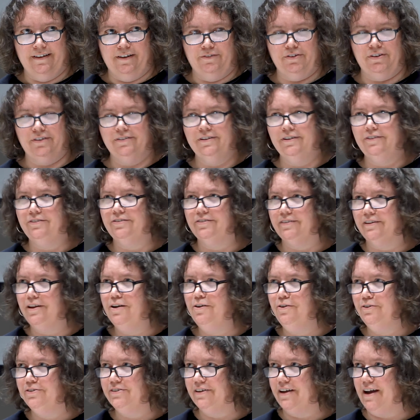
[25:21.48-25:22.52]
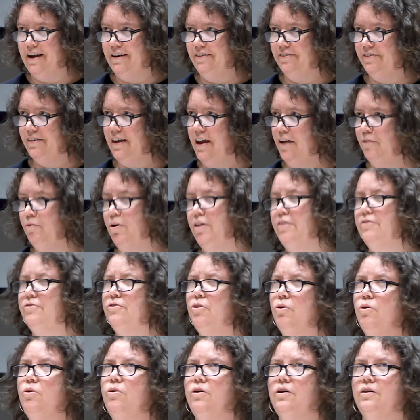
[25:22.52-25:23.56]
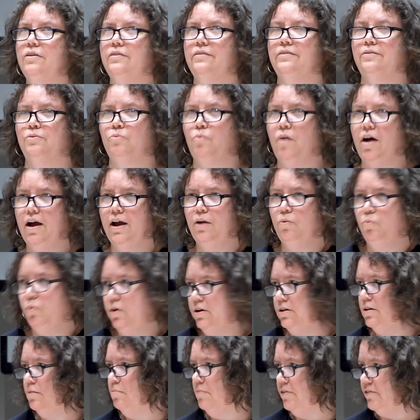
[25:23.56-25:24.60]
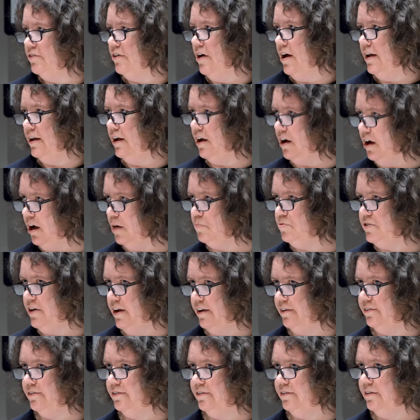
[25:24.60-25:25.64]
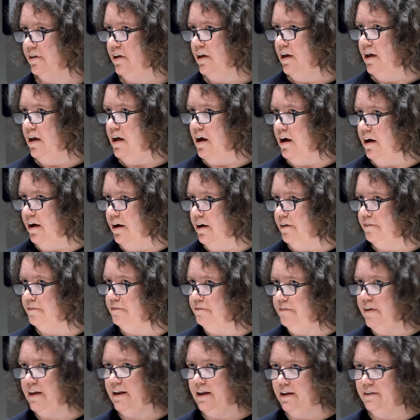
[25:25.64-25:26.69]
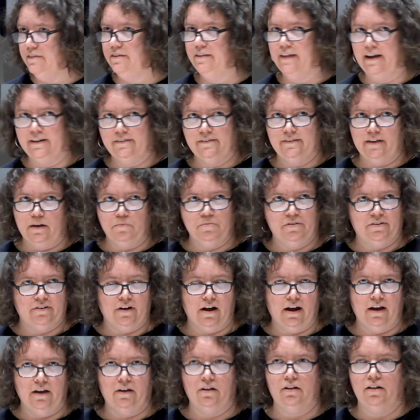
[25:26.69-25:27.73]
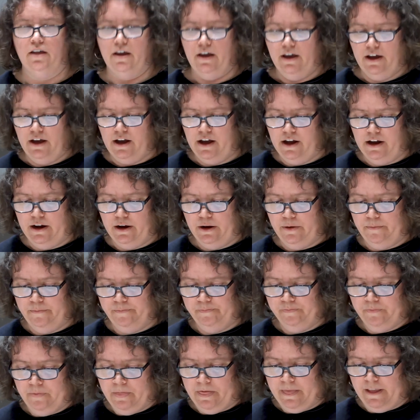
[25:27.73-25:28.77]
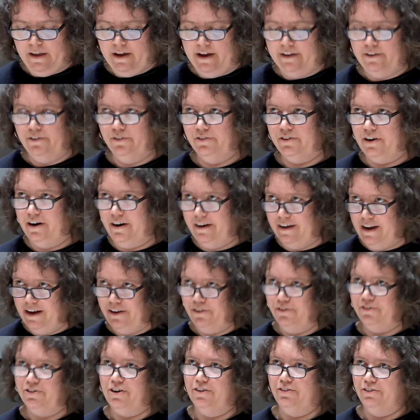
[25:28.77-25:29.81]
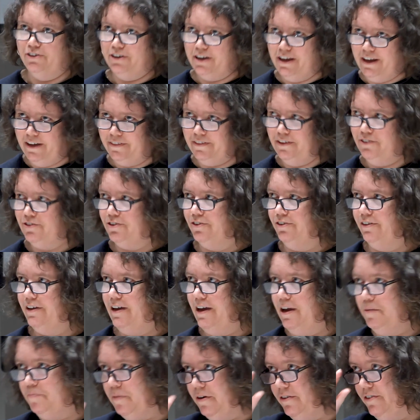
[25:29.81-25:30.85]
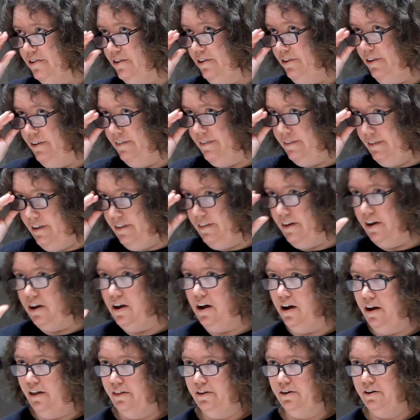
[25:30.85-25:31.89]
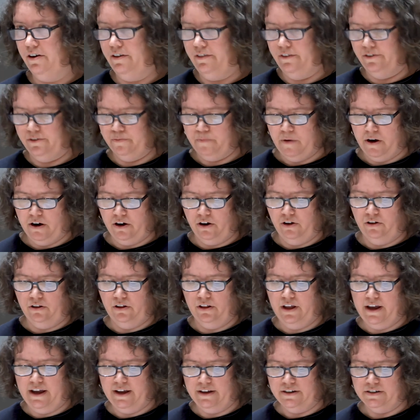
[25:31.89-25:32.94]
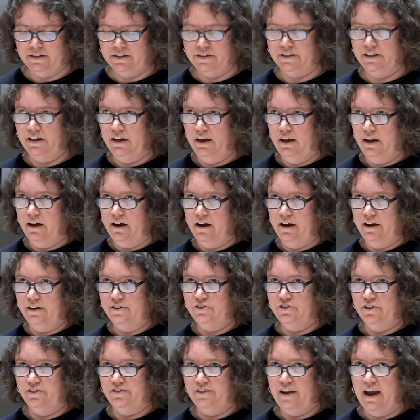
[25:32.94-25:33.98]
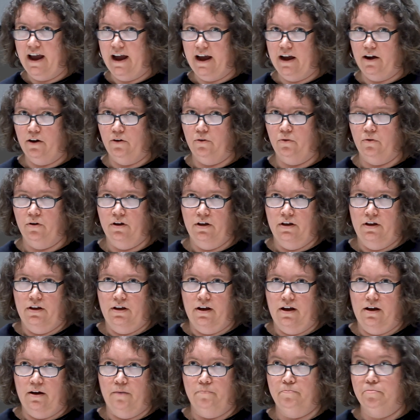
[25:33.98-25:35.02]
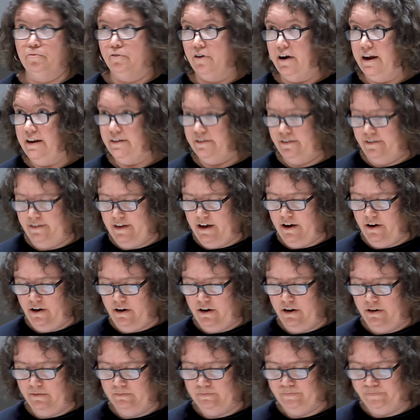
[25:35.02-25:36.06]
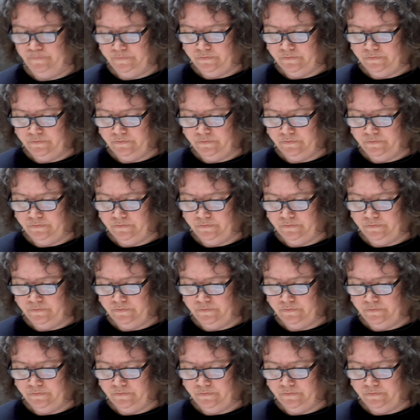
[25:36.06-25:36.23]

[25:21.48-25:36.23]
was a little slow to kind of say, well, of course, why wouldn't Masonic objects fit into that same style? And you start looking at these early aprons and you can see the color and the sparkle and just how bright they are.